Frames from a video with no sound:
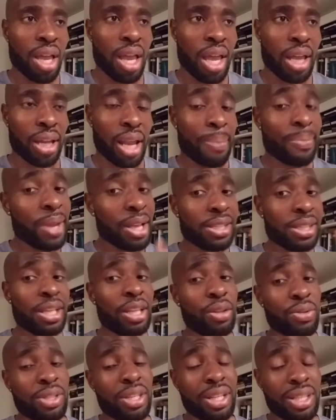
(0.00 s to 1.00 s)
And I'm not saying
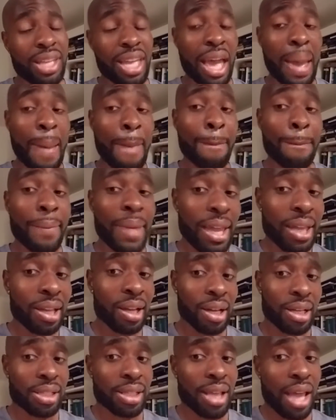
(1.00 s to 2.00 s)
those things can't make
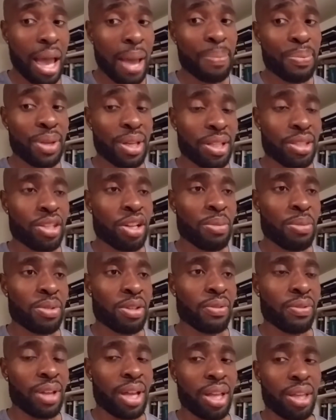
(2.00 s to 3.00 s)
us happy in terms
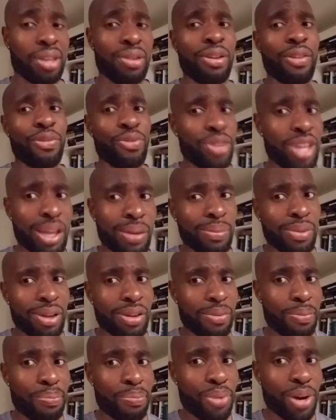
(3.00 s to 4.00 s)
of if you give me
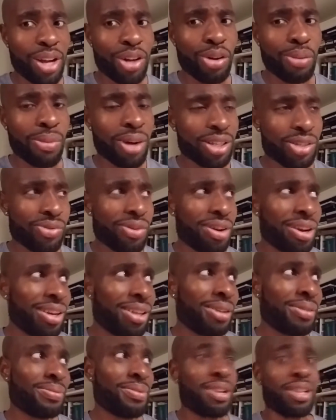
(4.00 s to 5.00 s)
a brand new
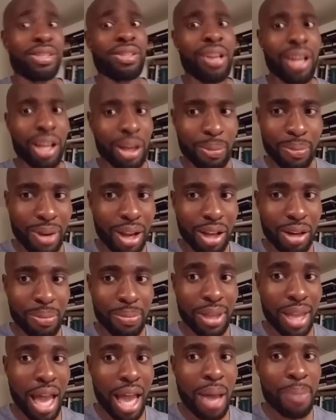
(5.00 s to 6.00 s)
Maserati, it's not like I'm not going
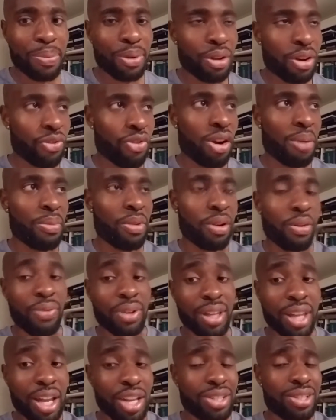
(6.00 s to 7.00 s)
to be happy. If I'm on a
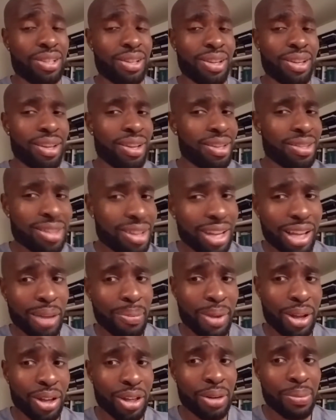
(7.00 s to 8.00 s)
vacation, it's not like
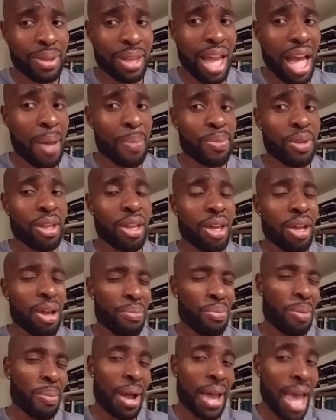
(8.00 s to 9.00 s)
I'm not going to be happy.
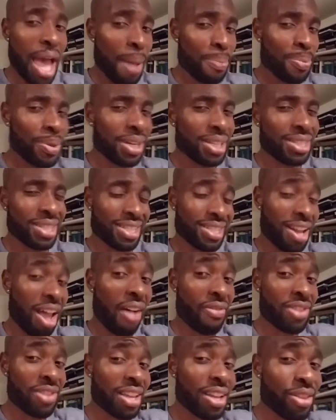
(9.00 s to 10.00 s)
But my happiness is
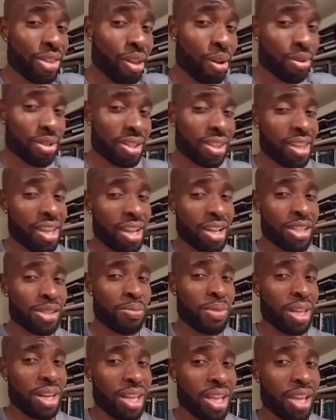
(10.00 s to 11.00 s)
not in those things,
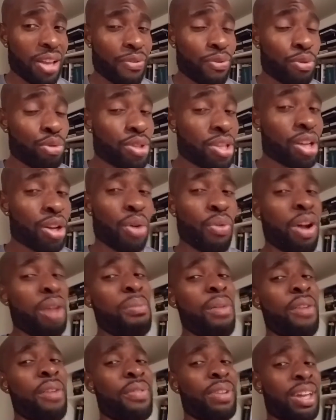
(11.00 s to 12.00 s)
meaning if you took away
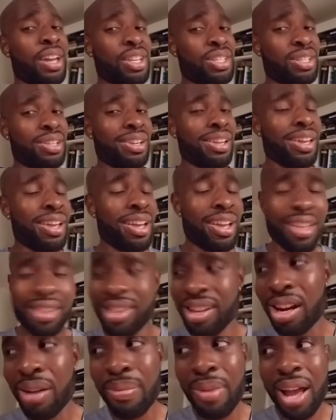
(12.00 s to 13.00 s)
my vacation,
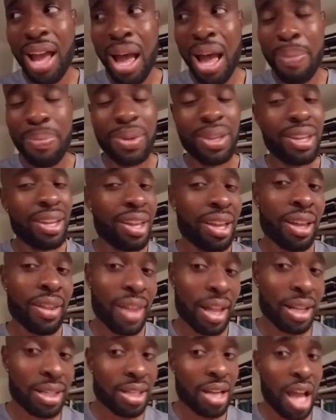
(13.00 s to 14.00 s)
then I'm not happy.
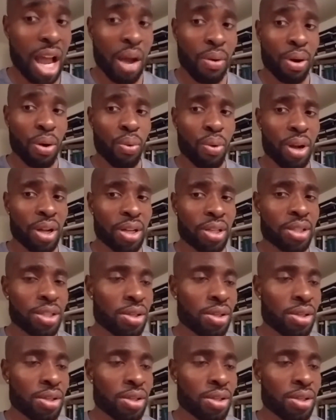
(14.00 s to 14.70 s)
That's not how it works.